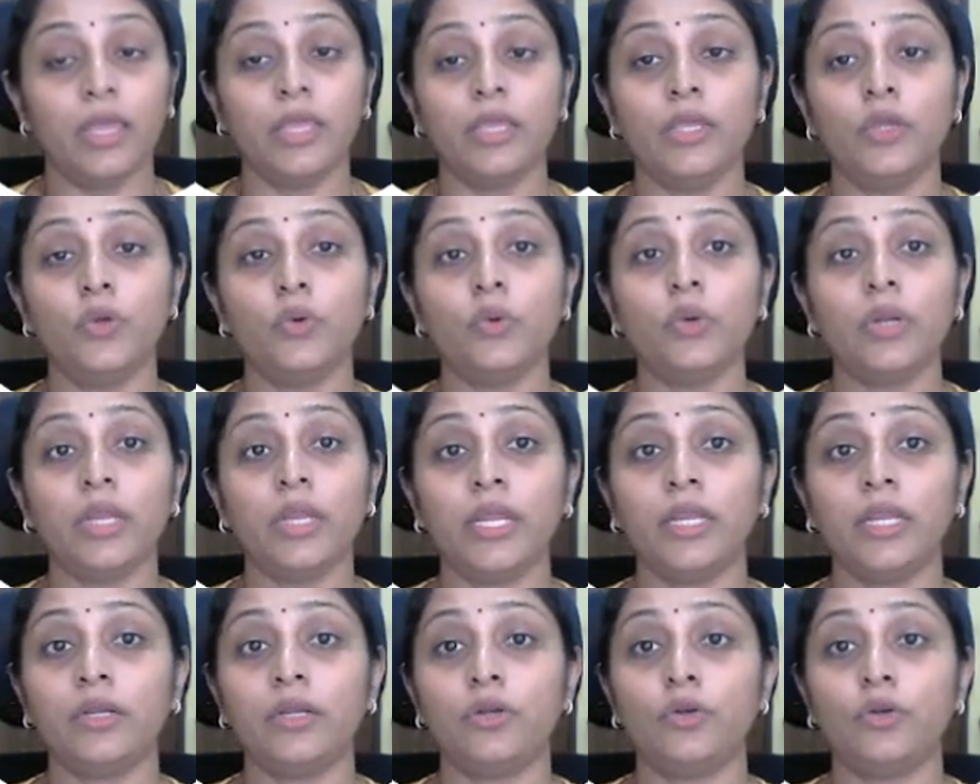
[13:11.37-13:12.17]
you
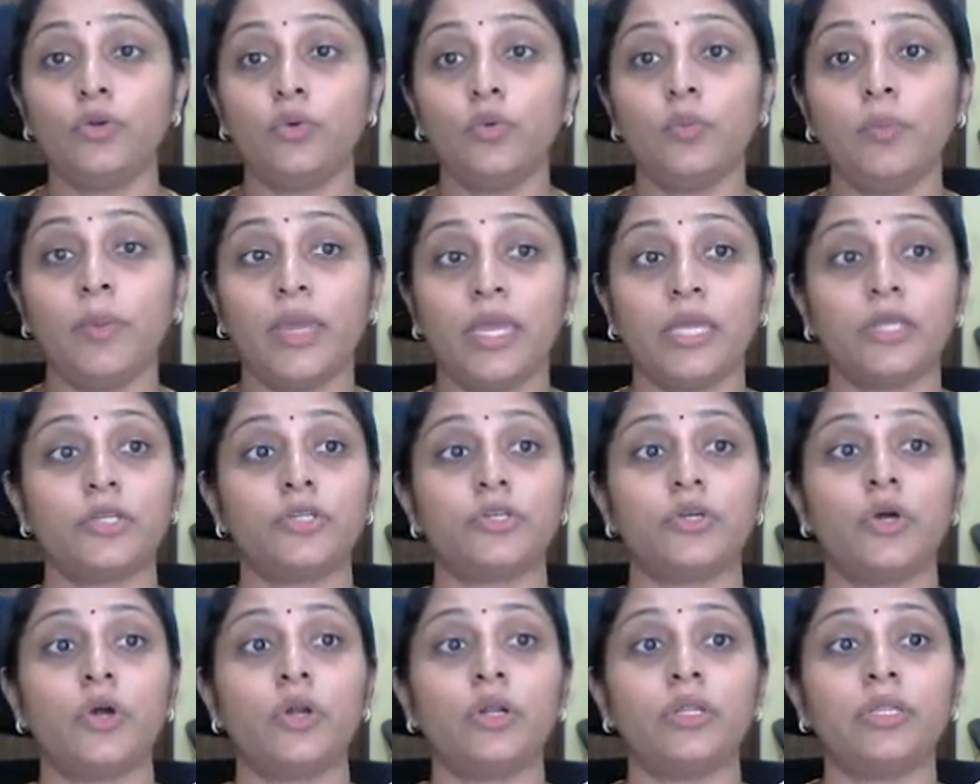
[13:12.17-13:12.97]
need to make
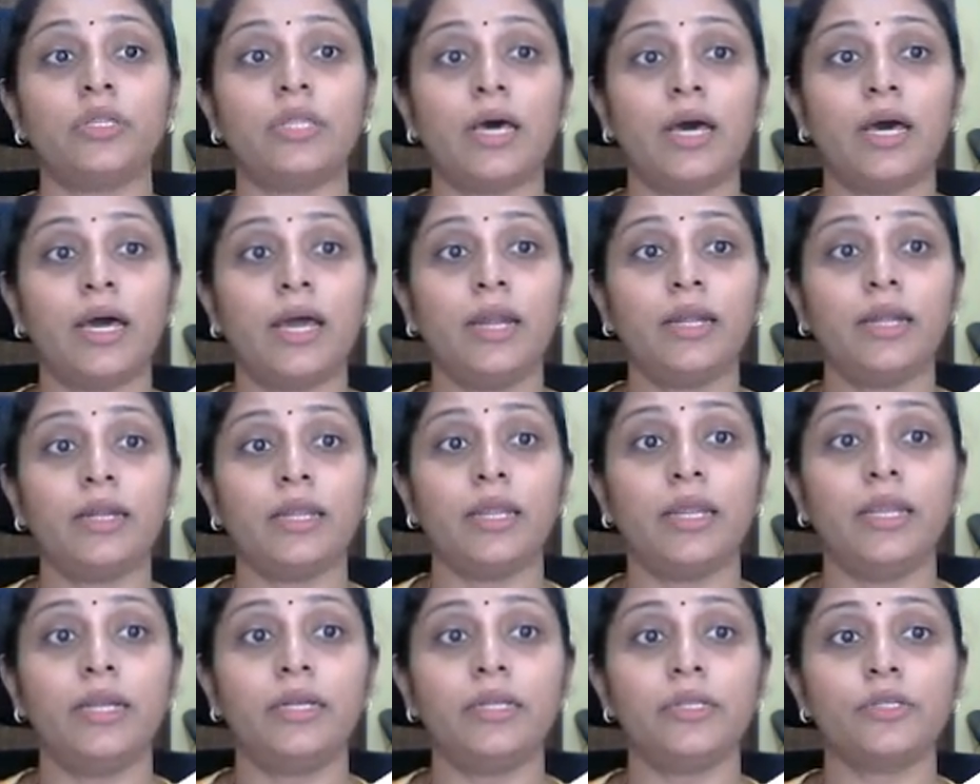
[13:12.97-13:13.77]
sure that
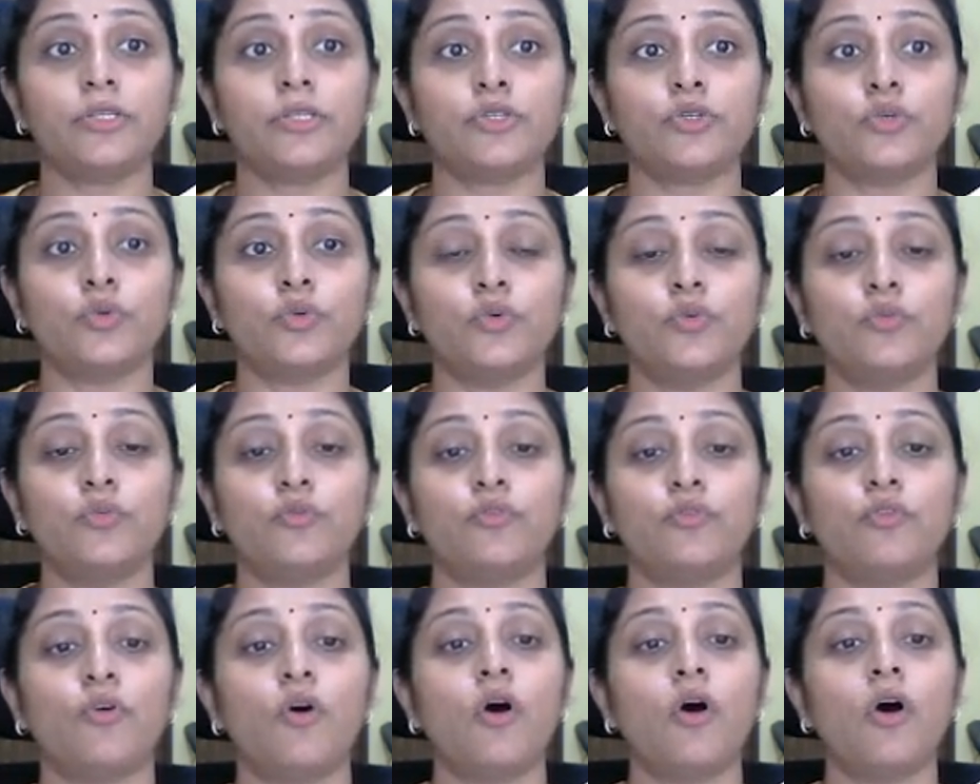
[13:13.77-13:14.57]
it is true
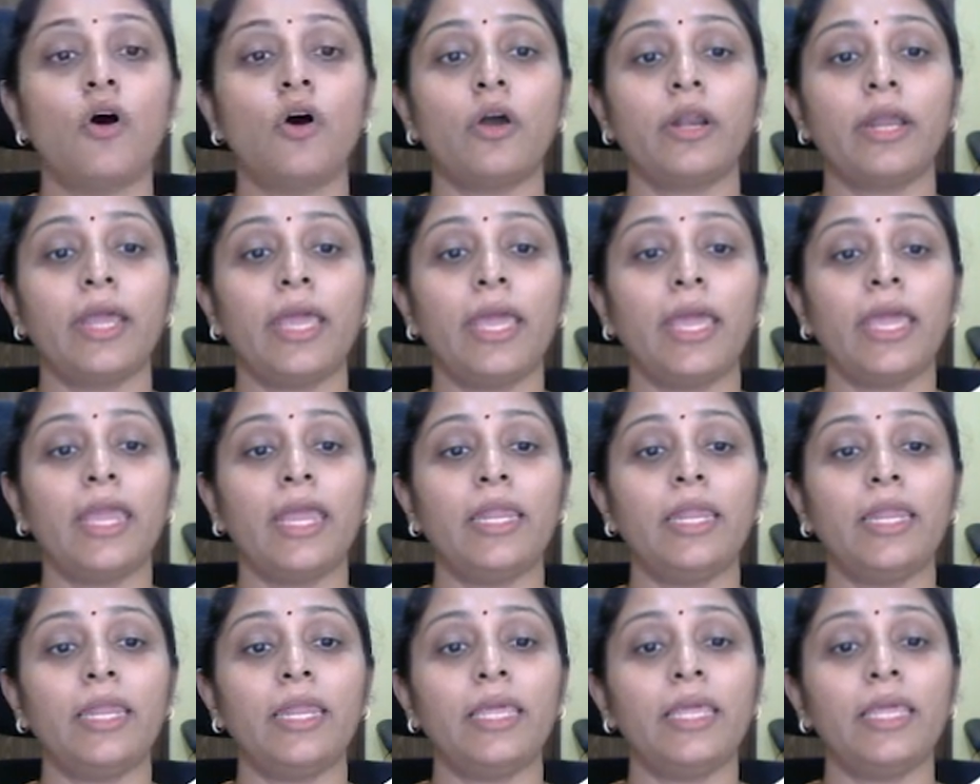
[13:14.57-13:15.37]
for
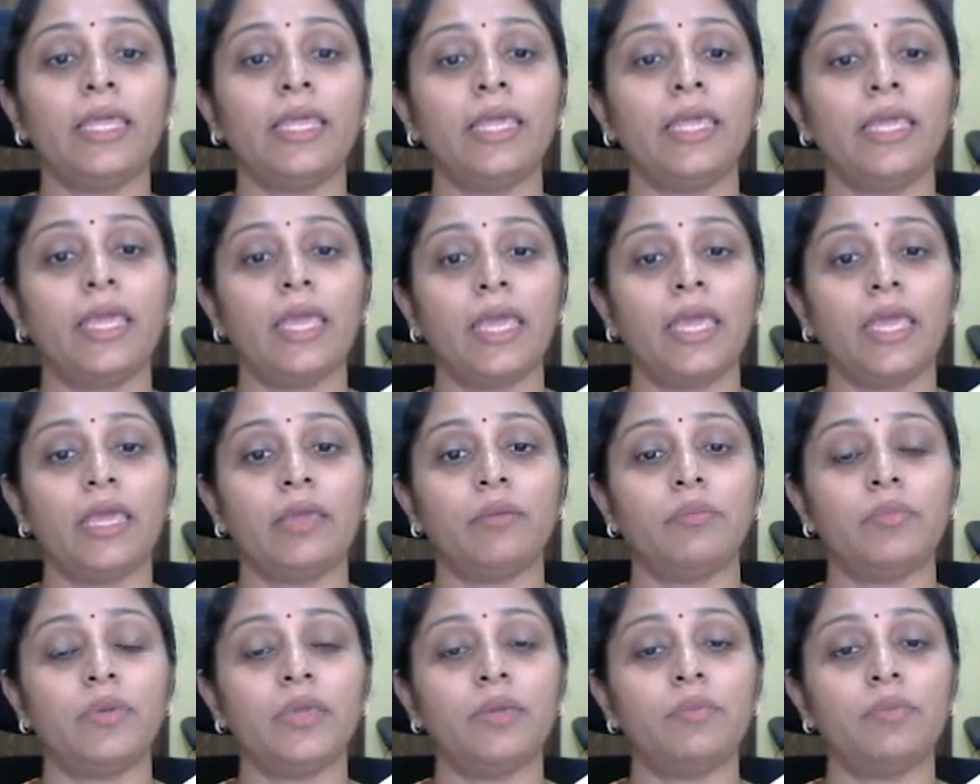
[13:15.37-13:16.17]
any
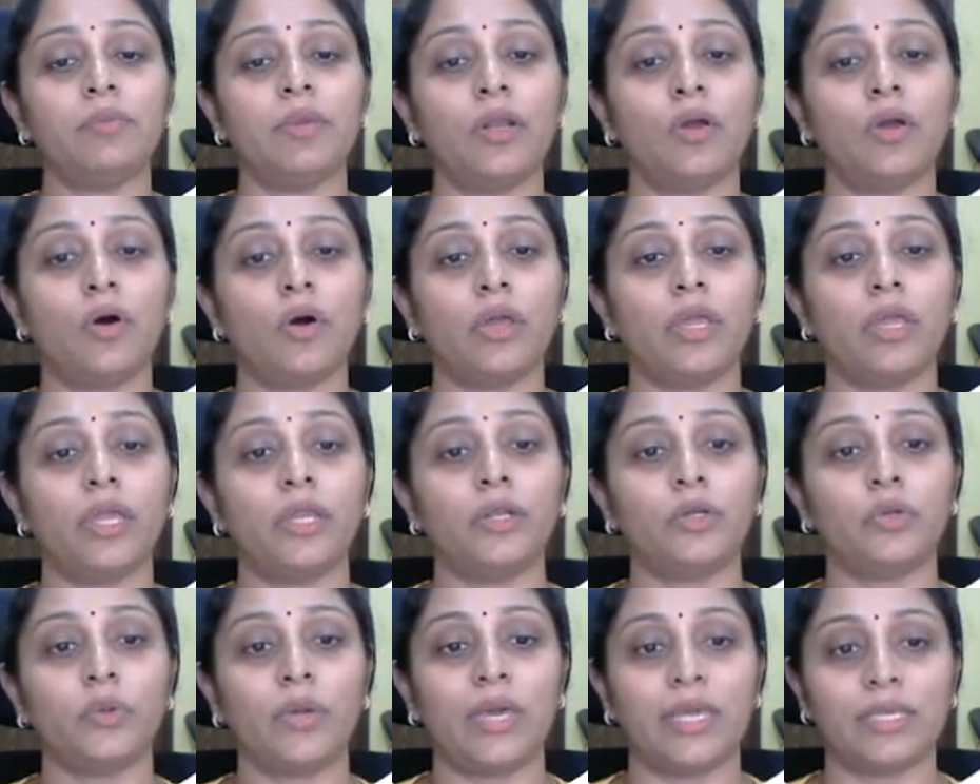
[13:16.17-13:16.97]
AB belonging
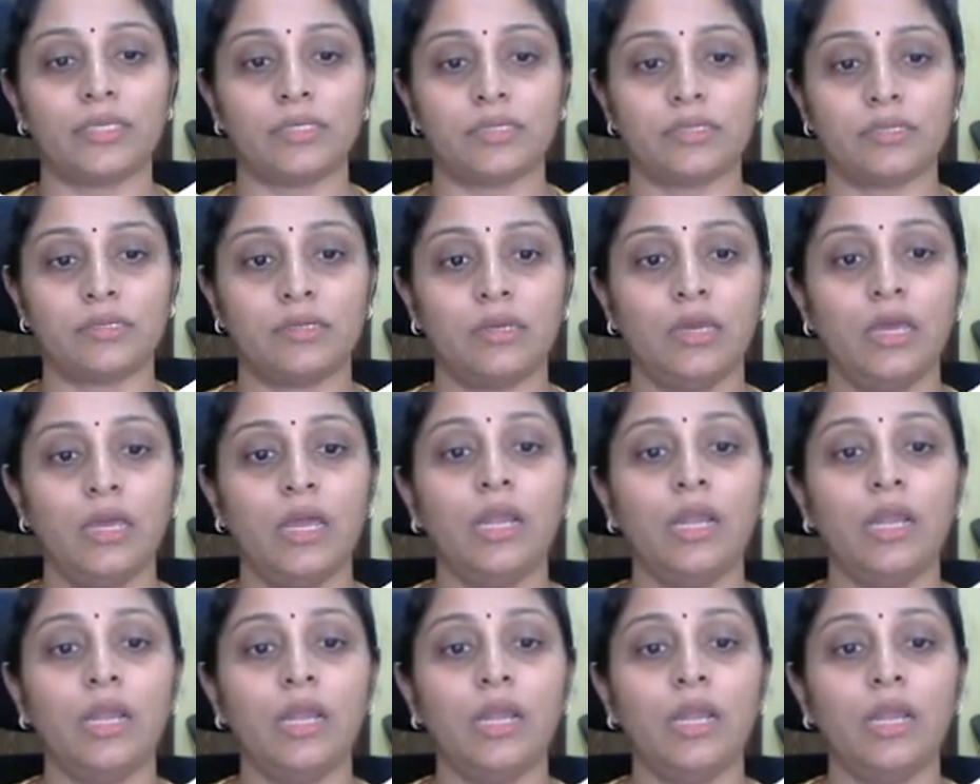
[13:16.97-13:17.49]
to S.